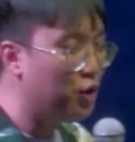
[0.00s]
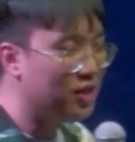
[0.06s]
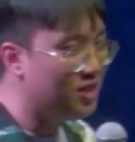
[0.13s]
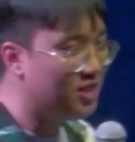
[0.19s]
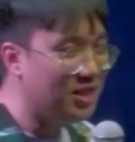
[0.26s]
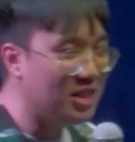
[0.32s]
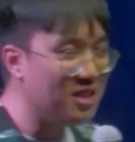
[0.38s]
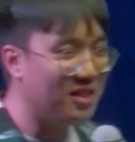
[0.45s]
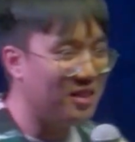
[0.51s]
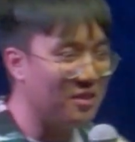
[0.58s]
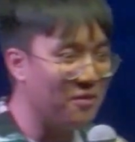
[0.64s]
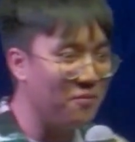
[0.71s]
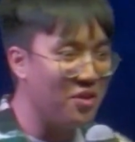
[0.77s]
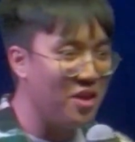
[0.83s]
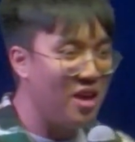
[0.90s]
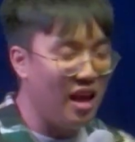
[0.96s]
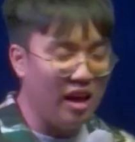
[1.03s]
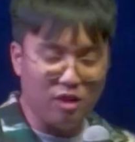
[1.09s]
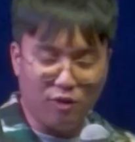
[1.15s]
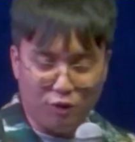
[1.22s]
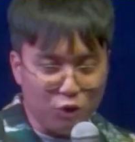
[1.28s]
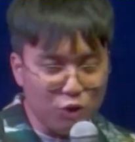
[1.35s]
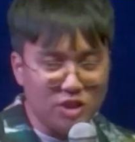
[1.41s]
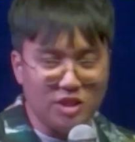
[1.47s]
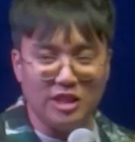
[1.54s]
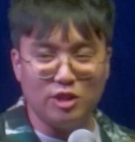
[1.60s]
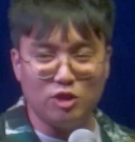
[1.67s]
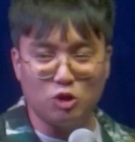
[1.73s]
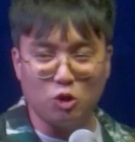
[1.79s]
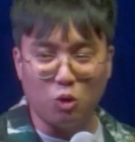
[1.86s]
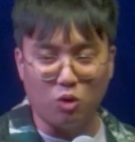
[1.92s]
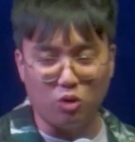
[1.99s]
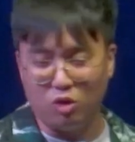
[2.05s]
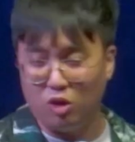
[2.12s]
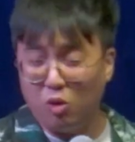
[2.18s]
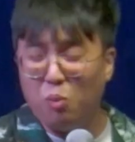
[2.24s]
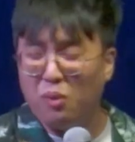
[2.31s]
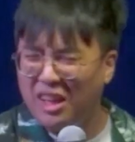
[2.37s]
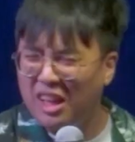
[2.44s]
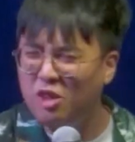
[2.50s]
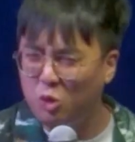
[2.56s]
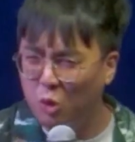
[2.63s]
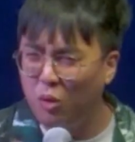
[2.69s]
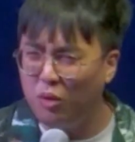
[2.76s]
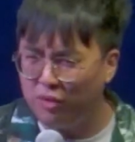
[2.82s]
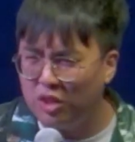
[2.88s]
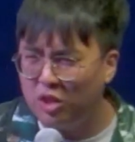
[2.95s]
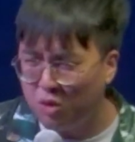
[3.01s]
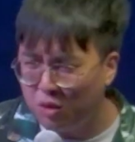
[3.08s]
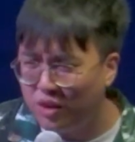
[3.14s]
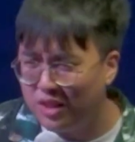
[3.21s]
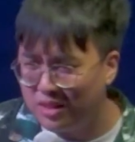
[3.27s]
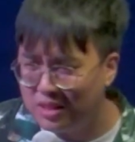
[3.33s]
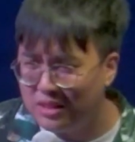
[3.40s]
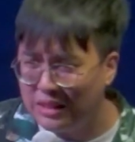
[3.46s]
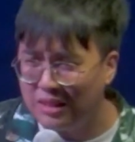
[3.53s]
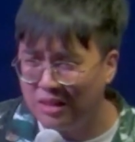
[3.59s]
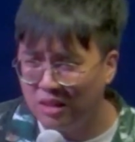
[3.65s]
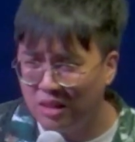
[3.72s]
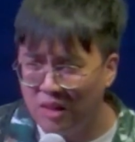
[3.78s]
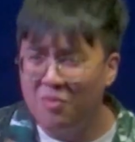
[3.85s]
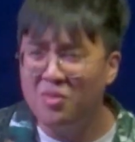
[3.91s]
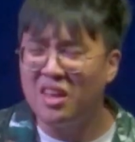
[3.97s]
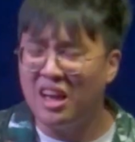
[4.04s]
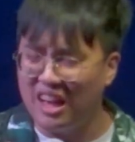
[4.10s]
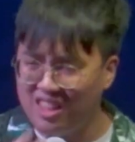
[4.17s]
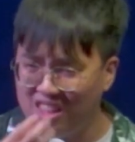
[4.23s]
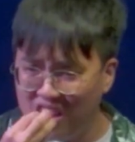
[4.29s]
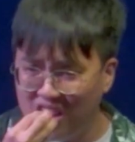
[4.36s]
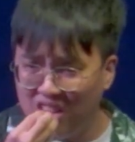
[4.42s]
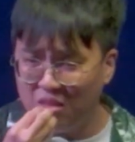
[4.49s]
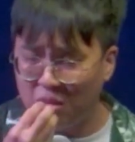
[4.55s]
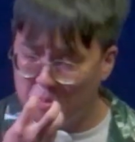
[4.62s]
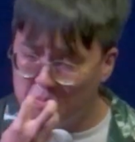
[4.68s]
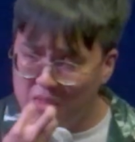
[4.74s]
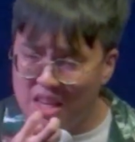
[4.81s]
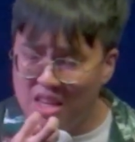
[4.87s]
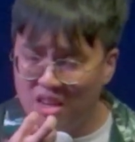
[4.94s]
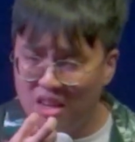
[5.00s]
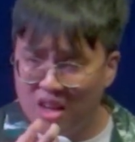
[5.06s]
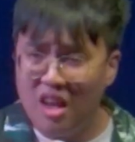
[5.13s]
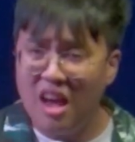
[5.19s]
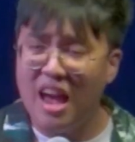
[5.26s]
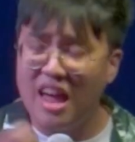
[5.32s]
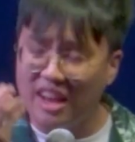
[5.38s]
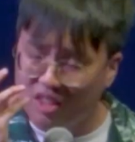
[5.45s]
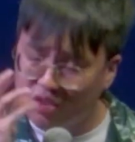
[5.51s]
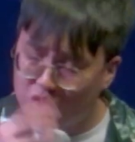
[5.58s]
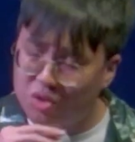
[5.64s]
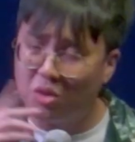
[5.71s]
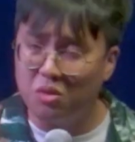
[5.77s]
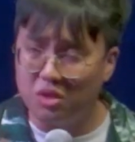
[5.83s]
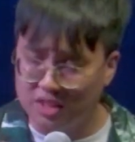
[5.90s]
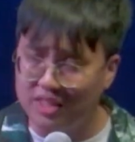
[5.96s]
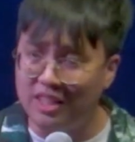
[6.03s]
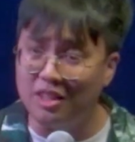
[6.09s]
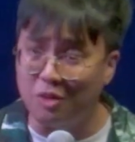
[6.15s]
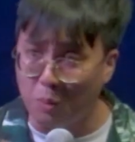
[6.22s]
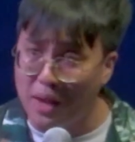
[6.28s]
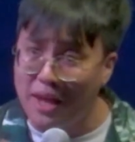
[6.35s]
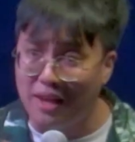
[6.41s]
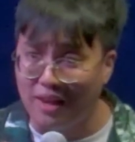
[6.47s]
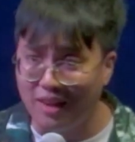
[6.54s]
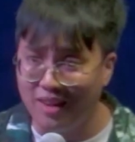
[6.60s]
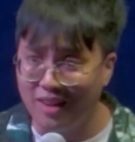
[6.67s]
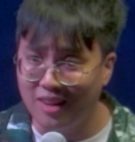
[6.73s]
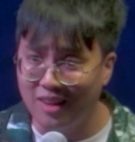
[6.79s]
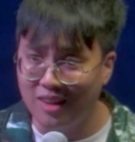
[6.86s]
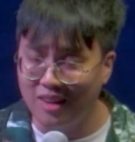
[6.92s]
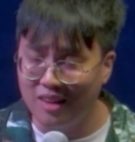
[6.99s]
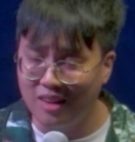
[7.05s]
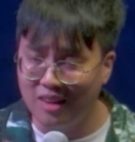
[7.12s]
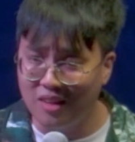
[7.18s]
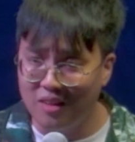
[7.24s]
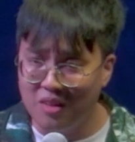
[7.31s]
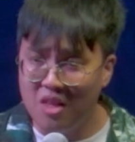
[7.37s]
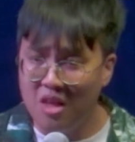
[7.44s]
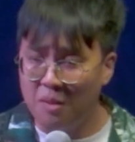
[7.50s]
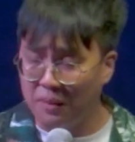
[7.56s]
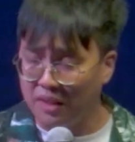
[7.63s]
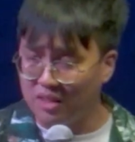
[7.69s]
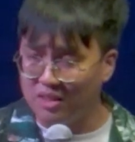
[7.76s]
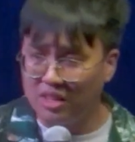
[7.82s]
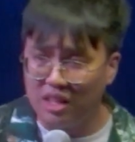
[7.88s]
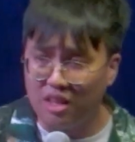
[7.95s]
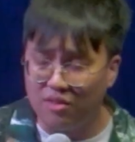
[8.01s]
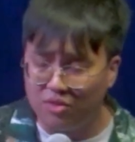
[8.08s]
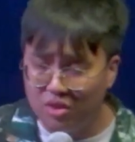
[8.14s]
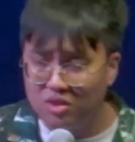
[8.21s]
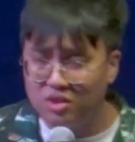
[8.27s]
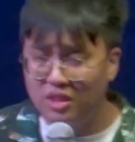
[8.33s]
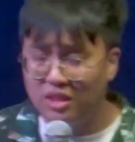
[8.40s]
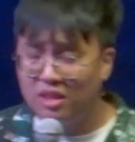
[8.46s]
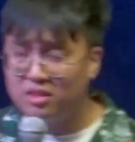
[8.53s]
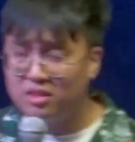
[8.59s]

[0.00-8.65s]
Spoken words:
seed, and if you see so, you know what I do with a durian seed? I eat the meat and I throw the seed away. But he said, if you see it as